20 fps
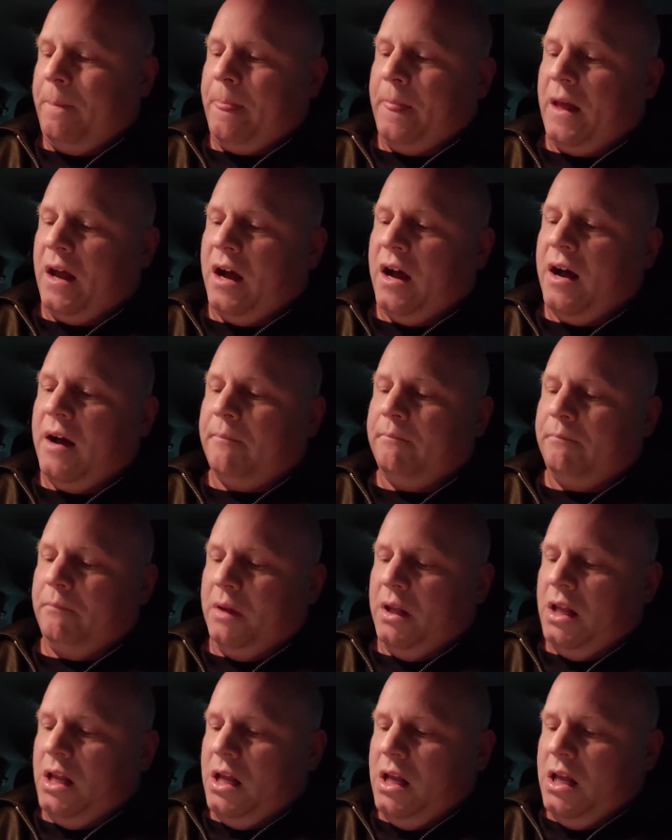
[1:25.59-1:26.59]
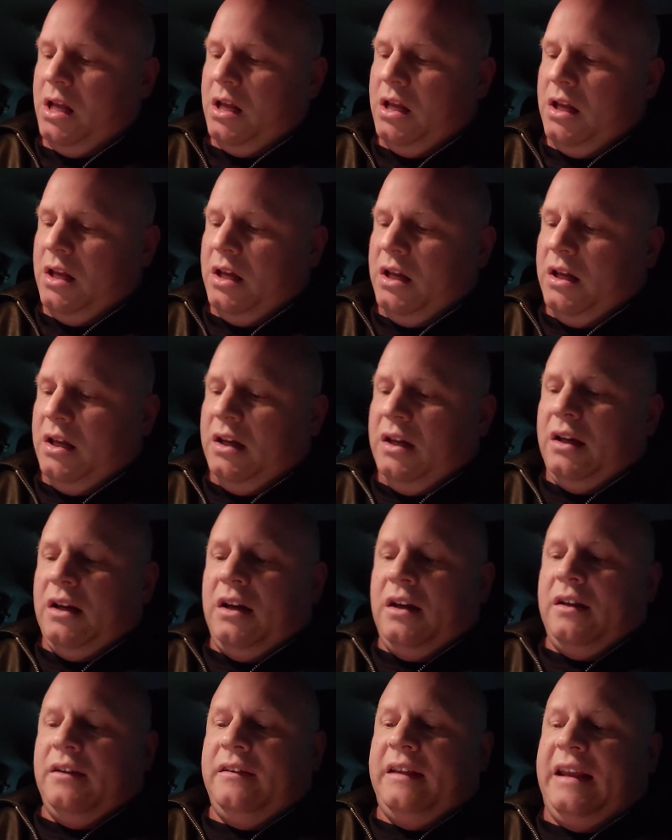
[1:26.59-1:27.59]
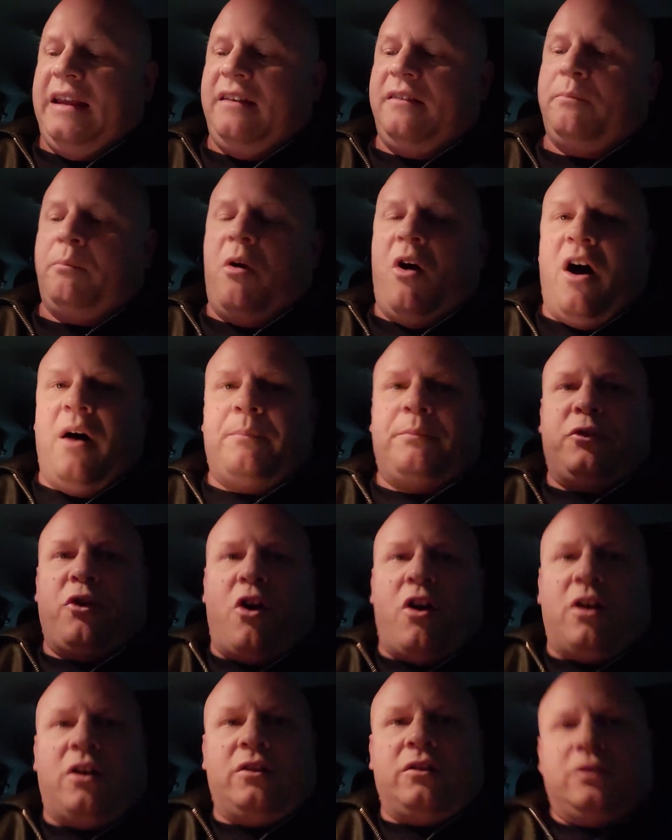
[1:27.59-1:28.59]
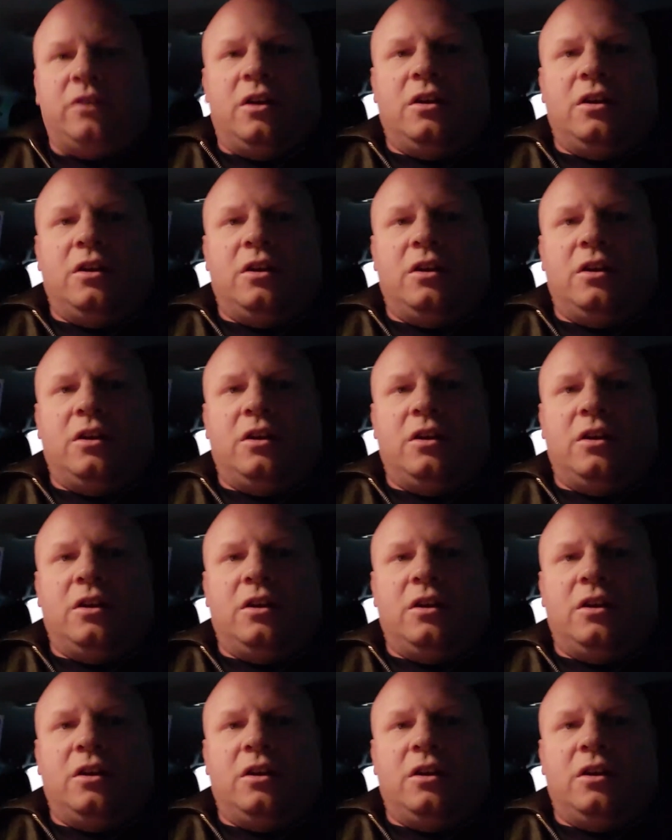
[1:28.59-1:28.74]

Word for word: Um, these Pop-Tart,